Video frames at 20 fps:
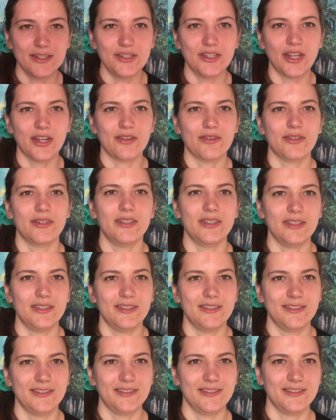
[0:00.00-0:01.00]

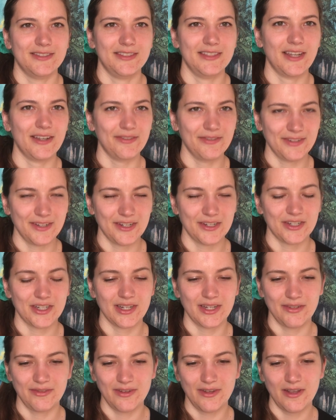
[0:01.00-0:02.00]
general
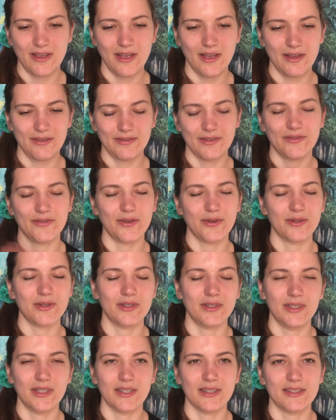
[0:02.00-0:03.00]
definition of a
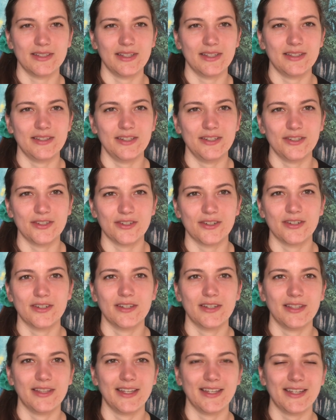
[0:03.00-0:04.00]
focal onset seizure.
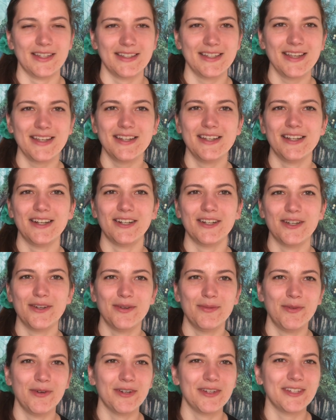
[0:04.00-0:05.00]
And like I said, I'll
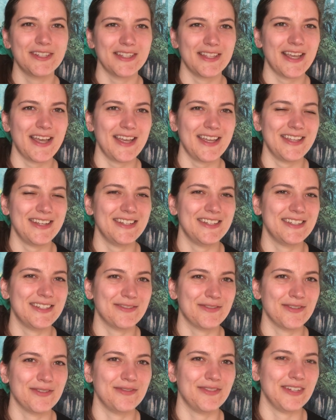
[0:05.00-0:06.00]
go more into that in a
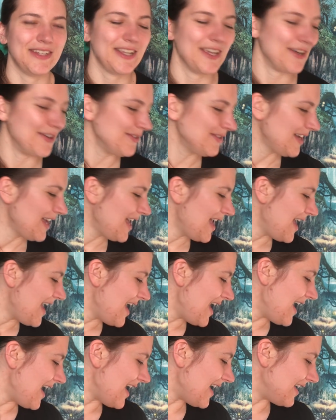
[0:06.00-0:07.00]
different video.
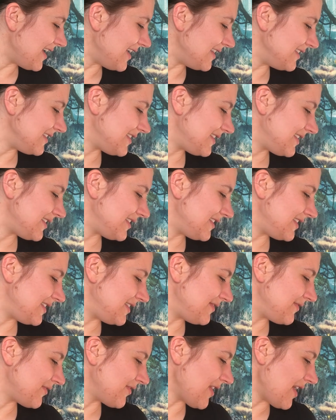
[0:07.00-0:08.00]
And
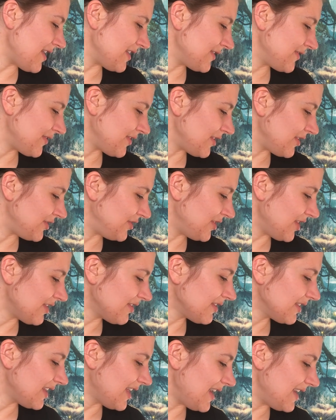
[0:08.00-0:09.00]
as for
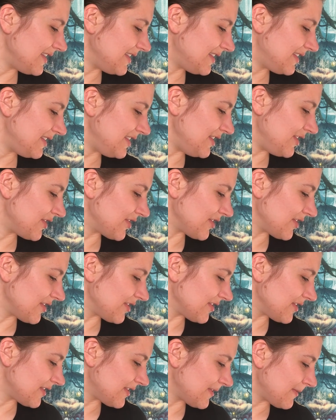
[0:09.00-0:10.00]
generalized
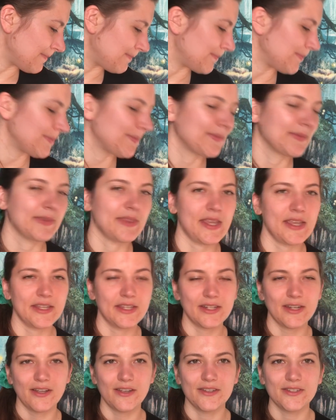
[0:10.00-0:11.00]
seizures, they
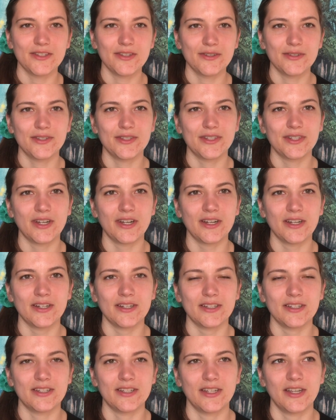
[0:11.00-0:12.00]
can also
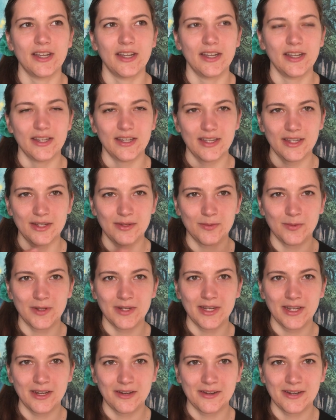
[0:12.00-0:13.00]
start in
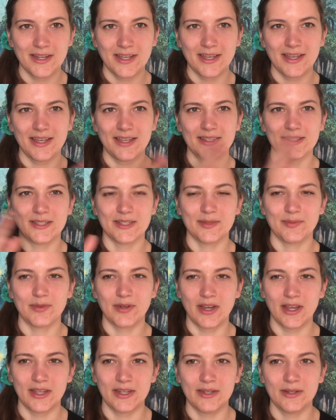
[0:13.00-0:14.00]
one area and
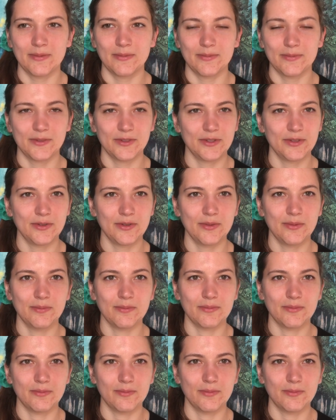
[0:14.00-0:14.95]
spread to